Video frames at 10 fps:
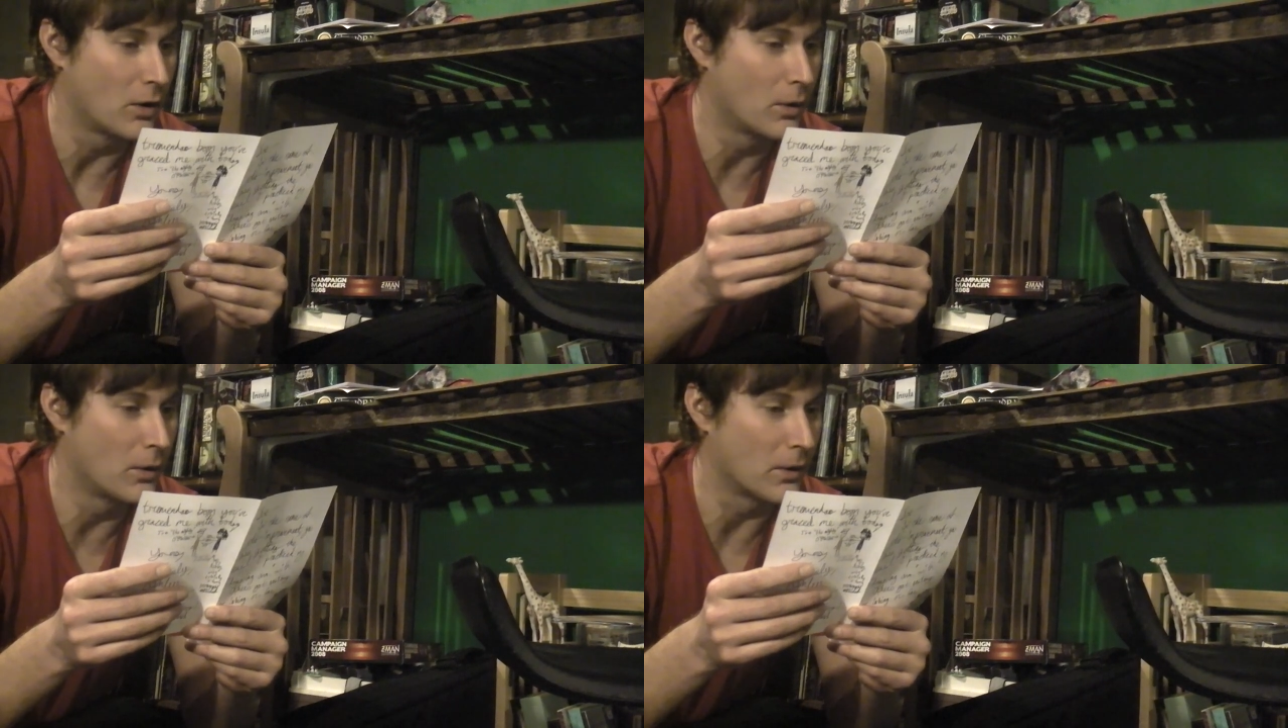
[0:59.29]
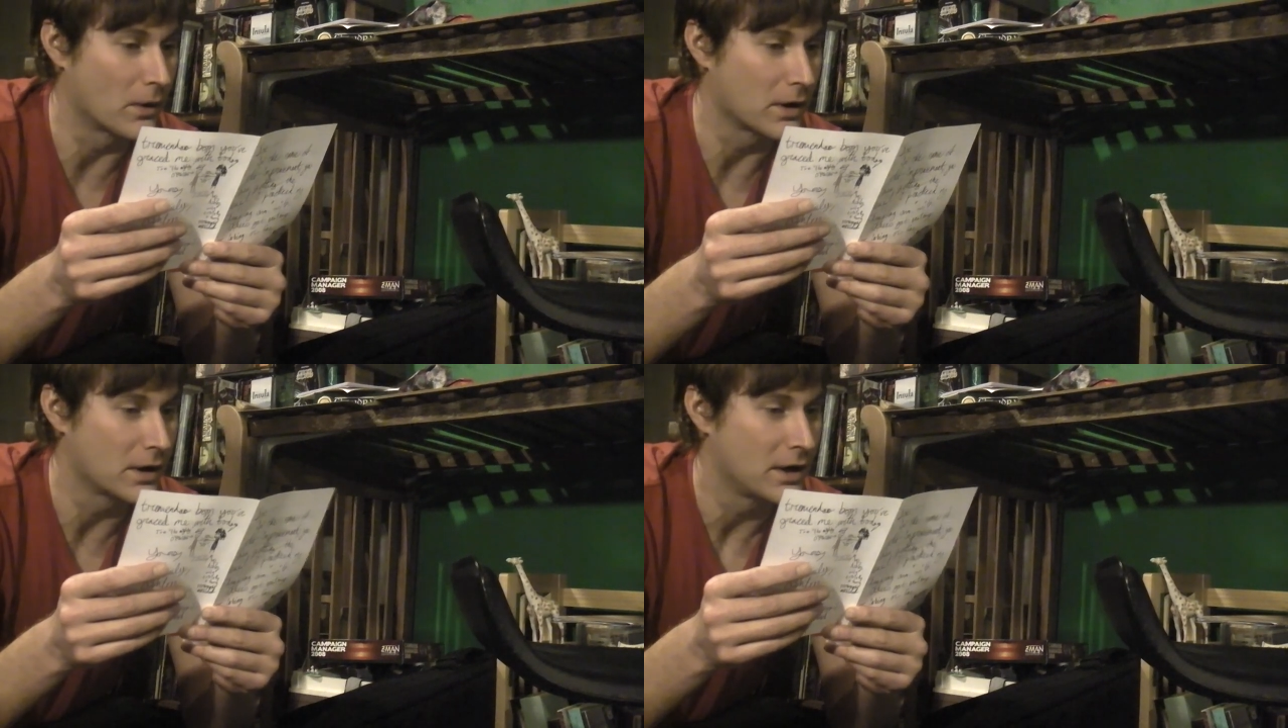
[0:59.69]

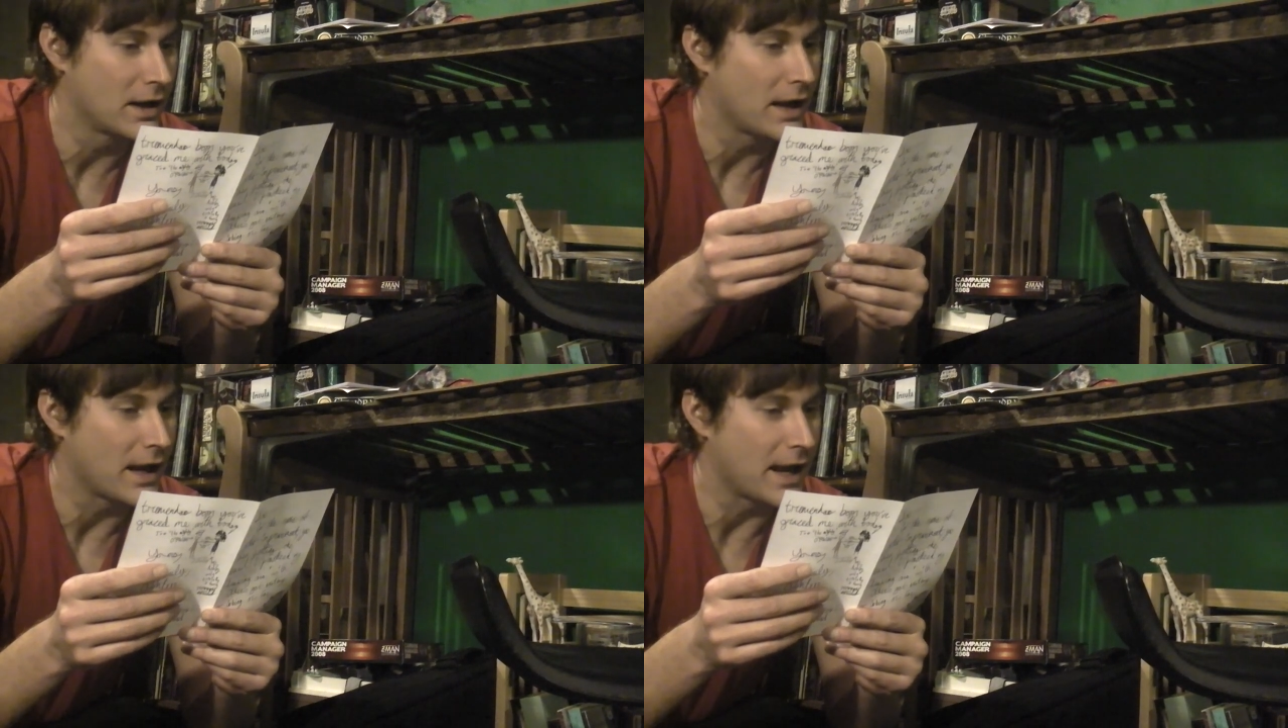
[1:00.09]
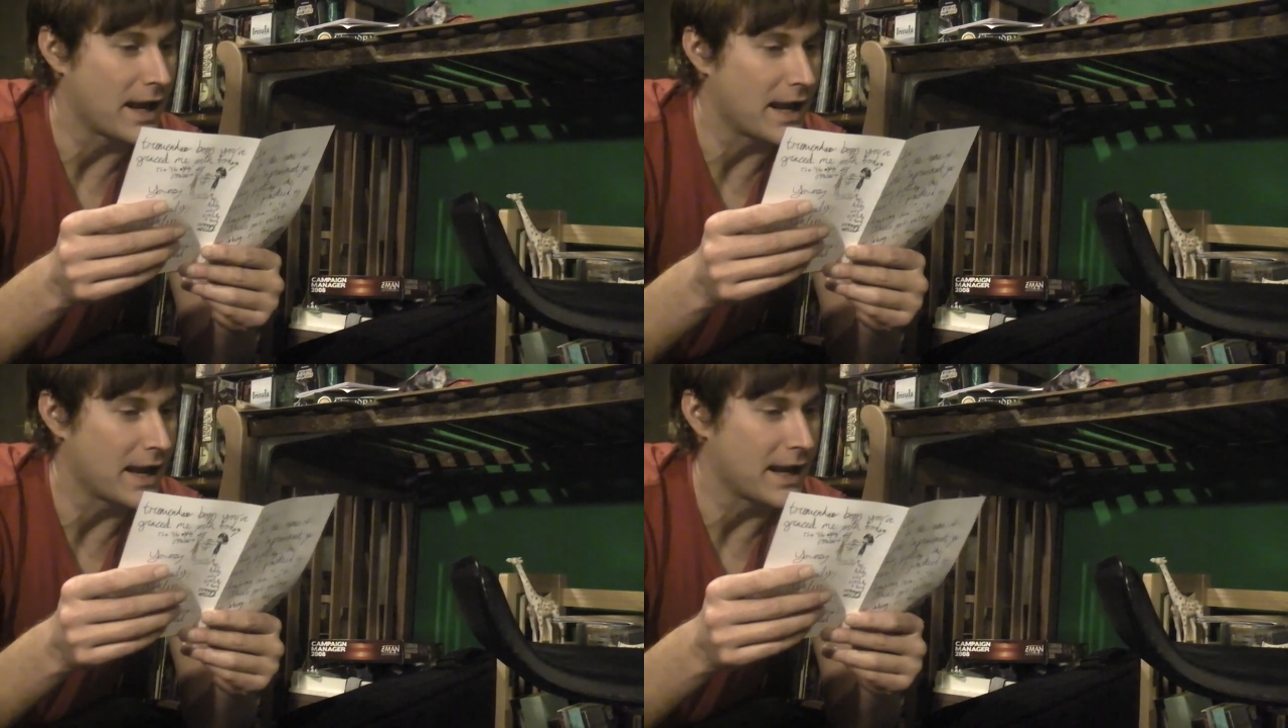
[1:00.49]
Or
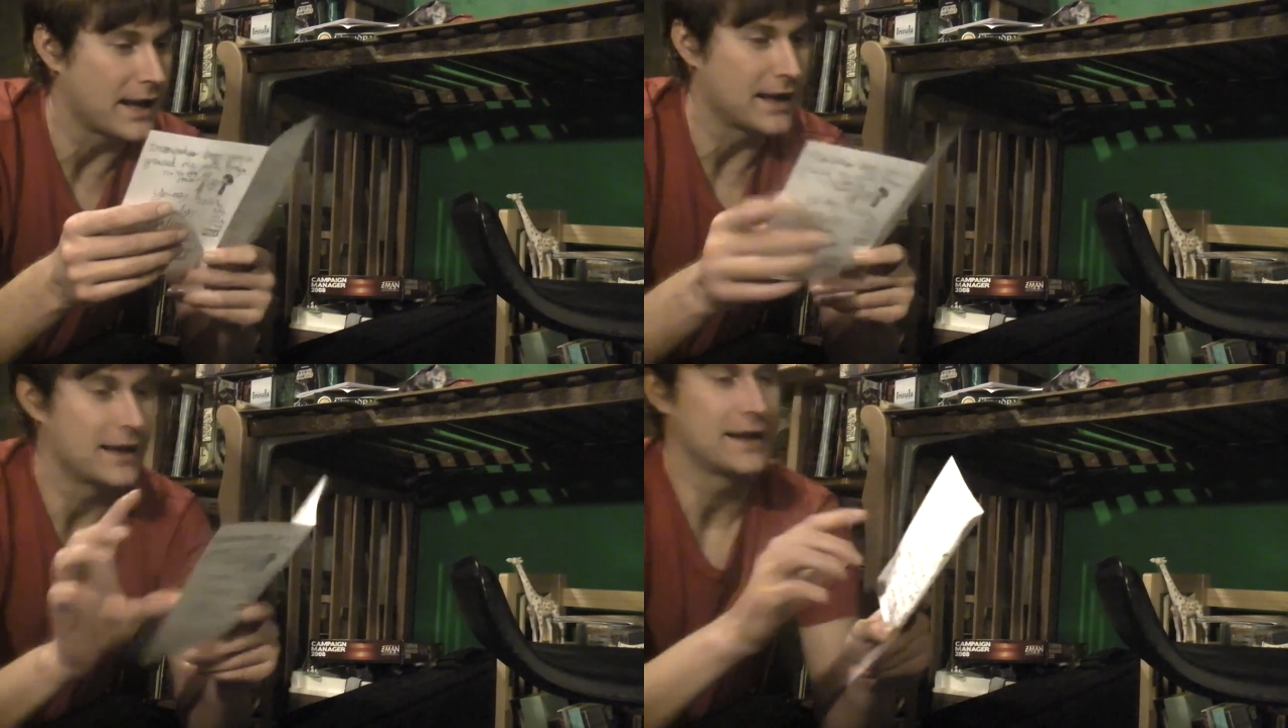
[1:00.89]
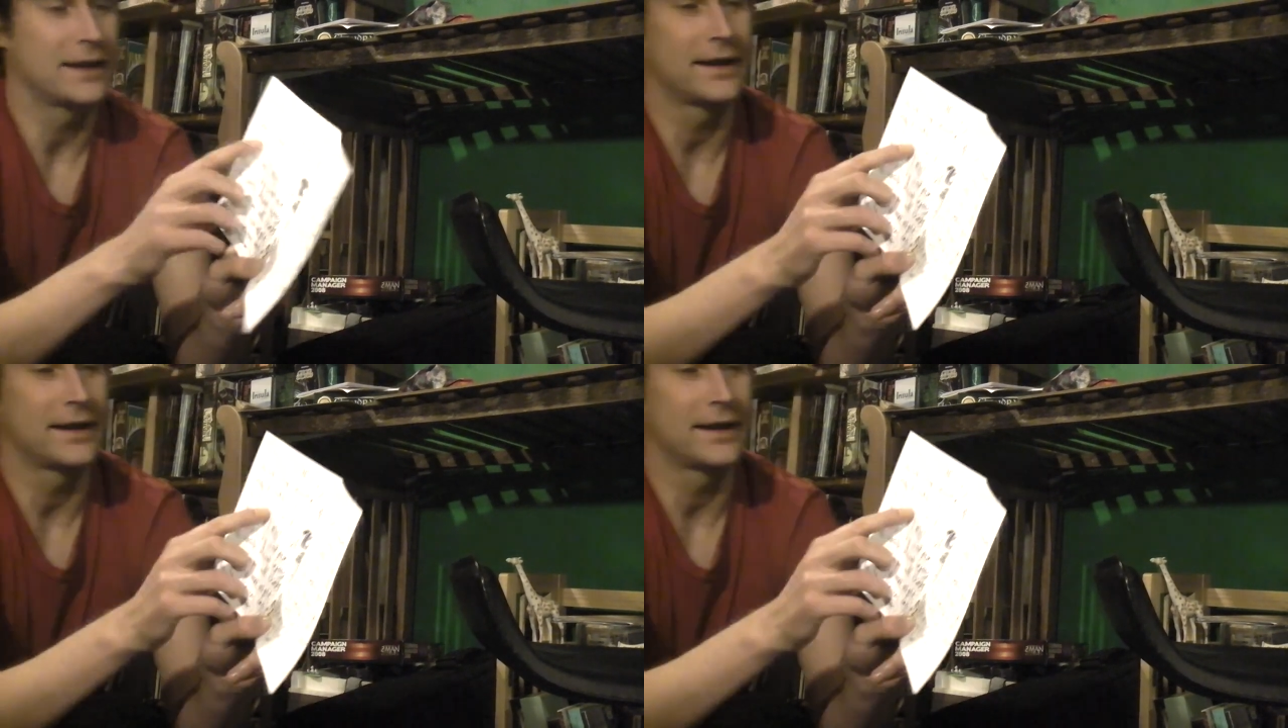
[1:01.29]
a